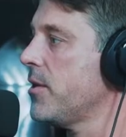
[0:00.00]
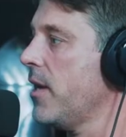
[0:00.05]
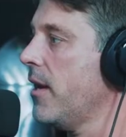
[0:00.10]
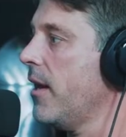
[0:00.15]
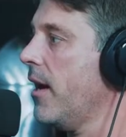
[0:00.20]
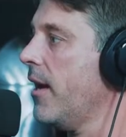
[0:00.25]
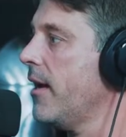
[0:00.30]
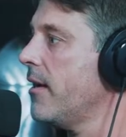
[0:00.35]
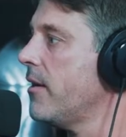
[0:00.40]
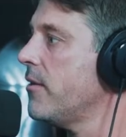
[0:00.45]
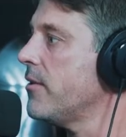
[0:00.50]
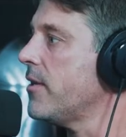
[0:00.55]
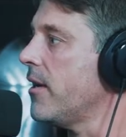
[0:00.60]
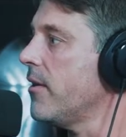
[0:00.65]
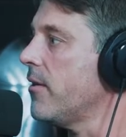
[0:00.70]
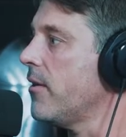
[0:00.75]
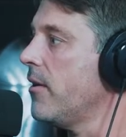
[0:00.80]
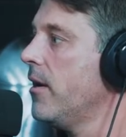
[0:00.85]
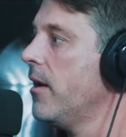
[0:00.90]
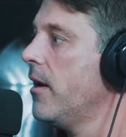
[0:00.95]
this NIL oh deal.
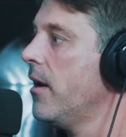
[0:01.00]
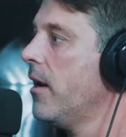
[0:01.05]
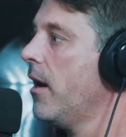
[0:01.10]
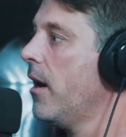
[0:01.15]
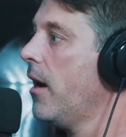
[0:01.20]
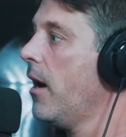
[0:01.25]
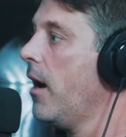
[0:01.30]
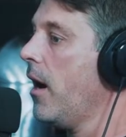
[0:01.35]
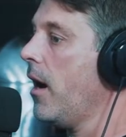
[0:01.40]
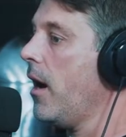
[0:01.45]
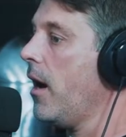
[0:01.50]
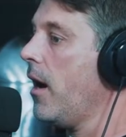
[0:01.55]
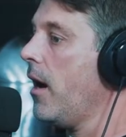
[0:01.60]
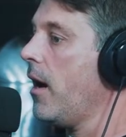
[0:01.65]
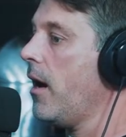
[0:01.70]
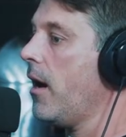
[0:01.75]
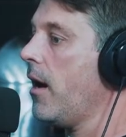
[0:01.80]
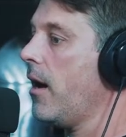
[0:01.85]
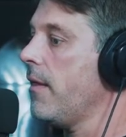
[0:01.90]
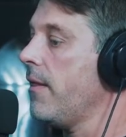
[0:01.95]
Oh my god, yeah.
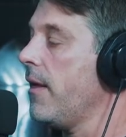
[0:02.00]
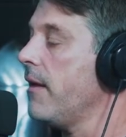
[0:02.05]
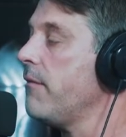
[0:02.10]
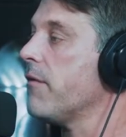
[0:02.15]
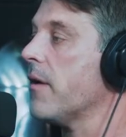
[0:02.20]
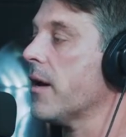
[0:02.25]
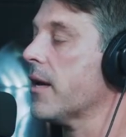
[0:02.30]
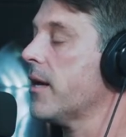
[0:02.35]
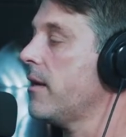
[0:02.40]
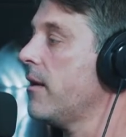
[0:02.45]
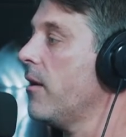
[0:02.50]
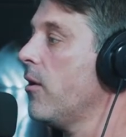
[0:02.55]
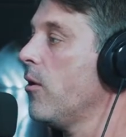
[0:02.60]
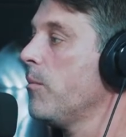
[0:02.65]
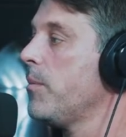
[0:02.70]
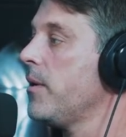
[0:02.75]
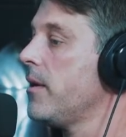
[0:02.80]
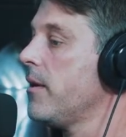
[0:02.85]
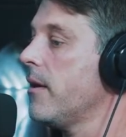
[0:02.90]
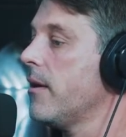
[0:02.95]
Uh, they fucking
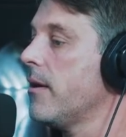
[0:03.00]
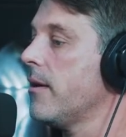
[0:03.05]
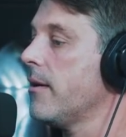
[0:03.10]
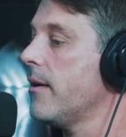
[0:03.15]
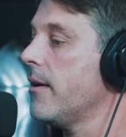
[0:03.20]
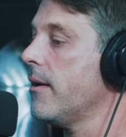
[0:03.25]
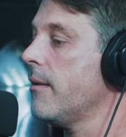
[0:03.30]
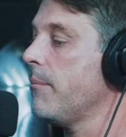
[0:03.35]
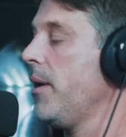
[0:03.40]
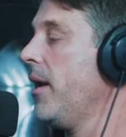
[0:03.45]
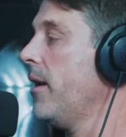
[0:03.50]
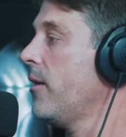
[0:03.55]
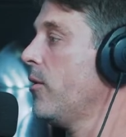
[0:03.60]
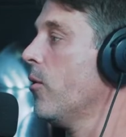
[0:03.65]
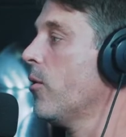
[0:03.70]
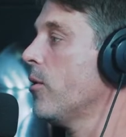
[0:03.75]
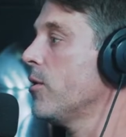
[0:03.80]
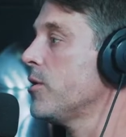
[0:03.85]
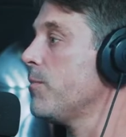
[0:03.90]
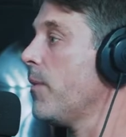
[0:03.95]
opened a, a
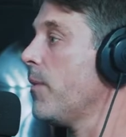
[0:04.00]
Pandora's